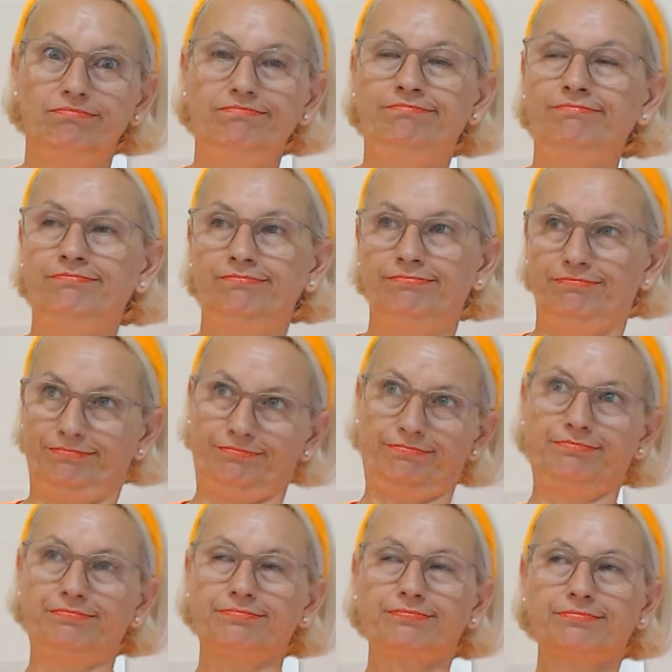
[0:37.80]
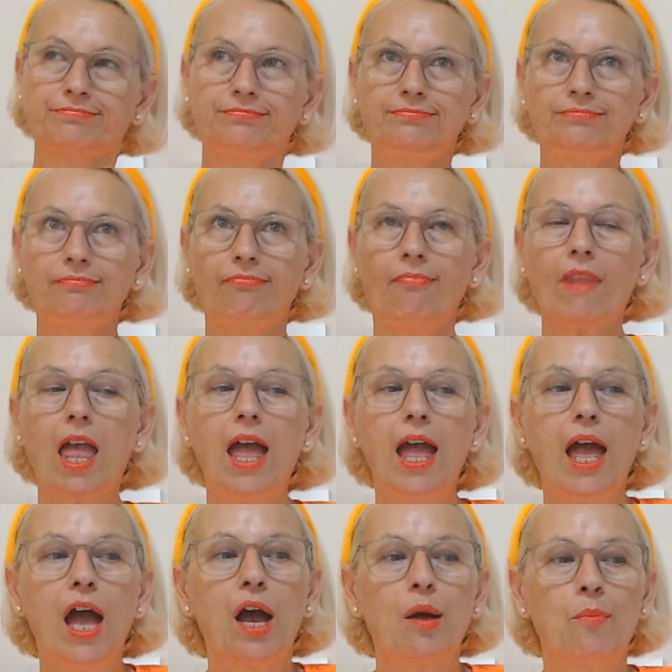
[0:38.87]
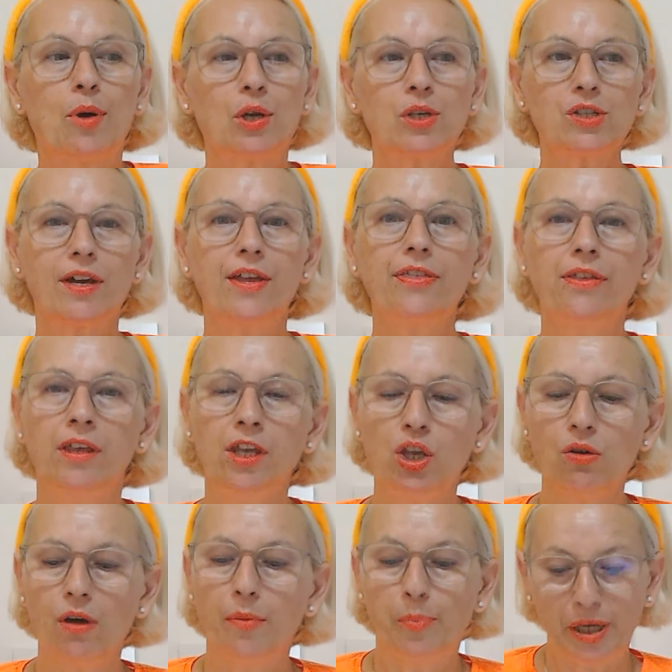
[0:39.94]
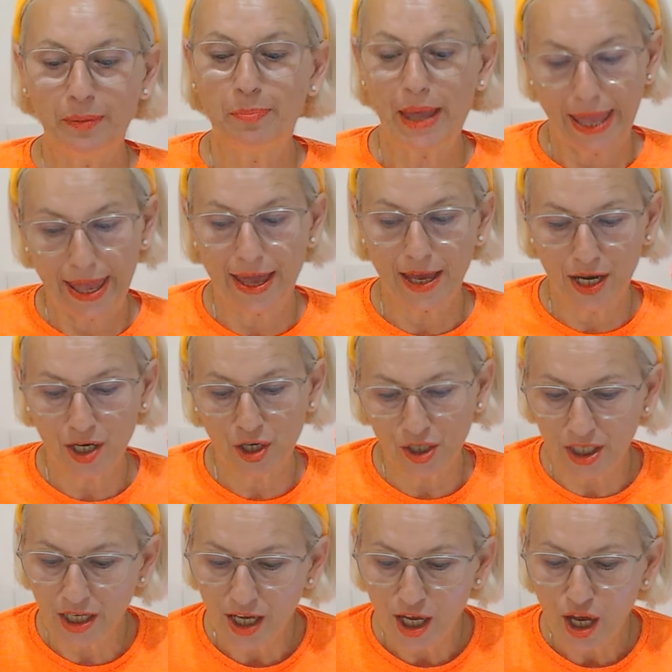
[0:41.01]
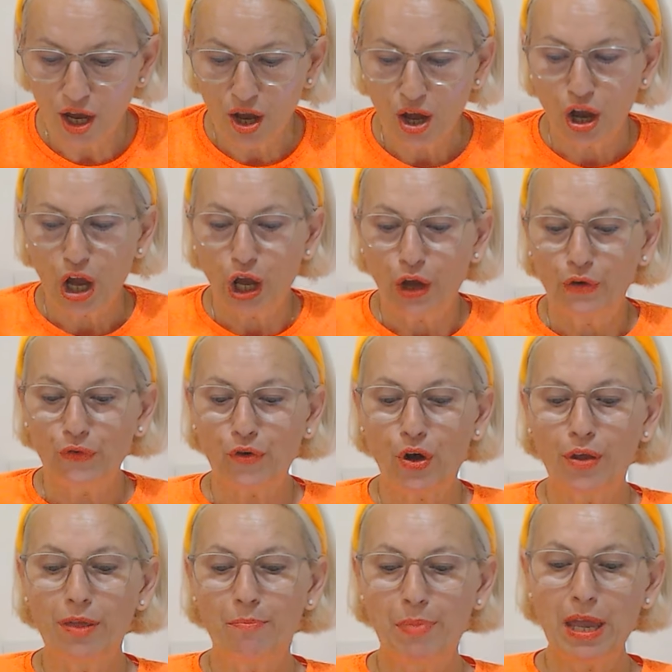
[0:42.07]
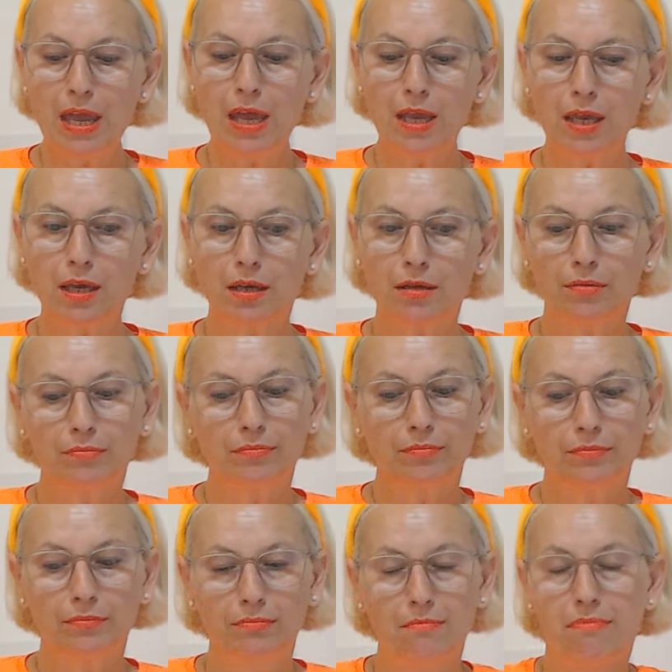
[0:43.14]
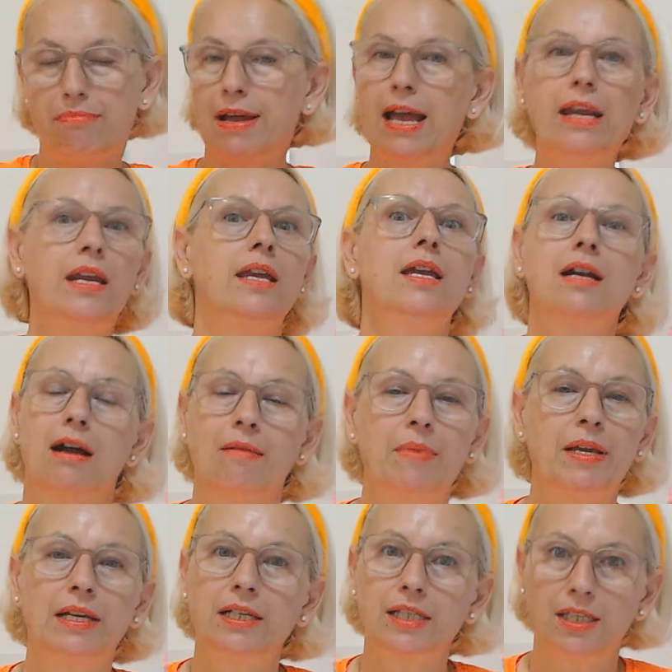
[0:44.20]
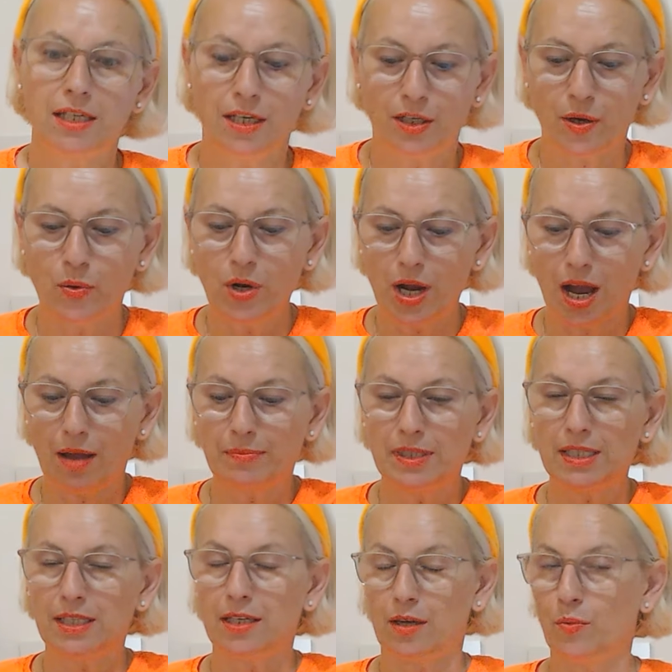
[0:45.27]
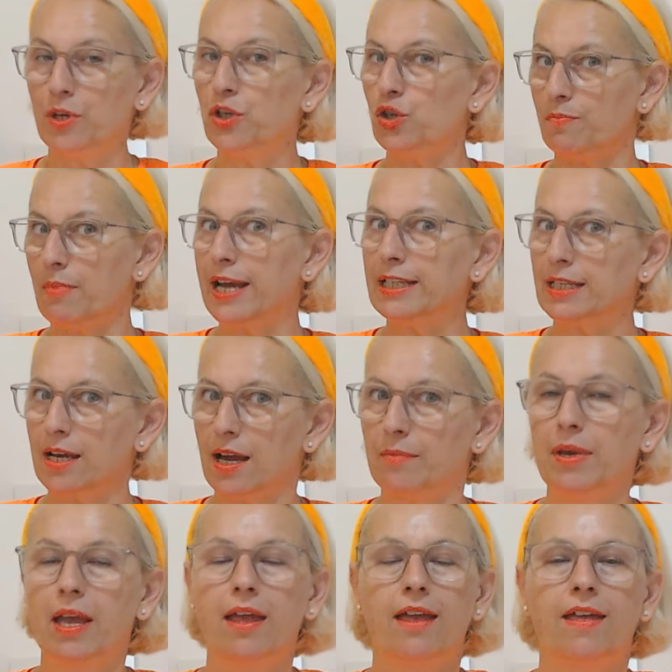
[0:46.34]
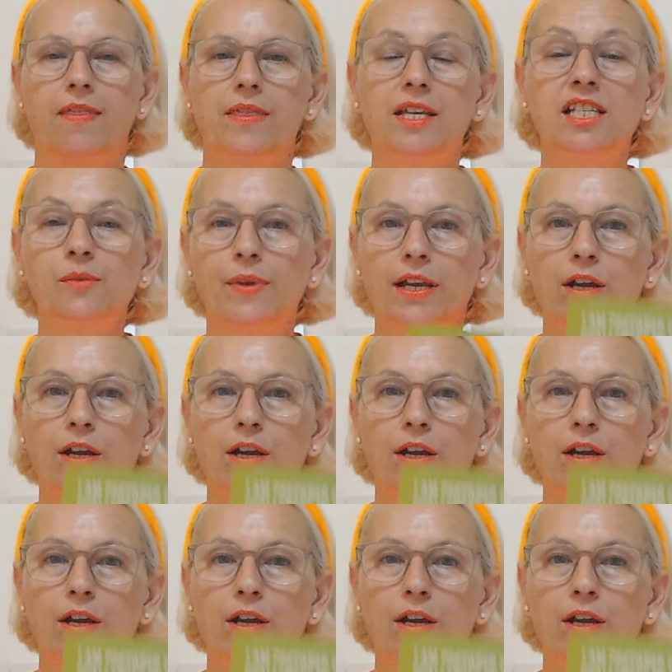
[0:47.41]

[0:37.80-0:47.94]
but also I think you are prepared for the big money comings, you know, comes, which might come this week.